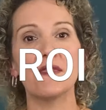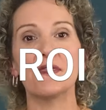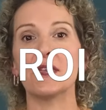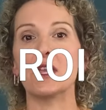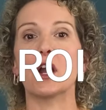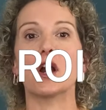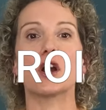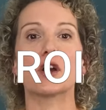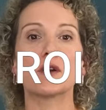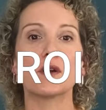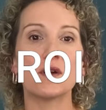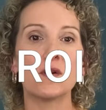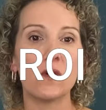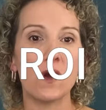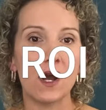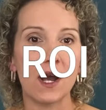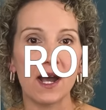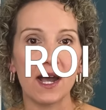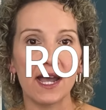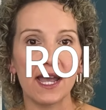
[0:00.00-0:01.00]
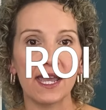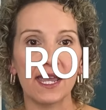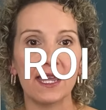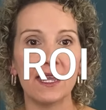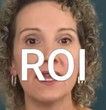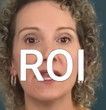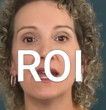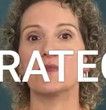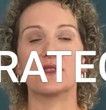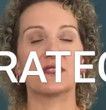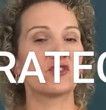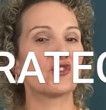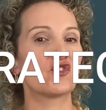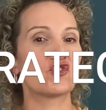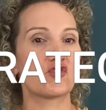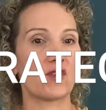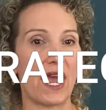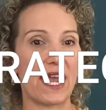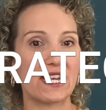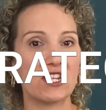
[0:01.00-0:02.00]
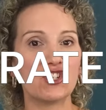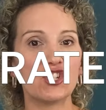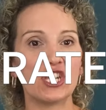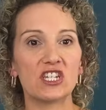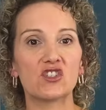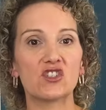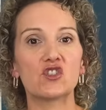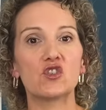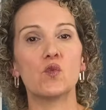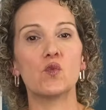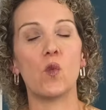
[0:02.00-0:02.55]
the ROI, the strategy as to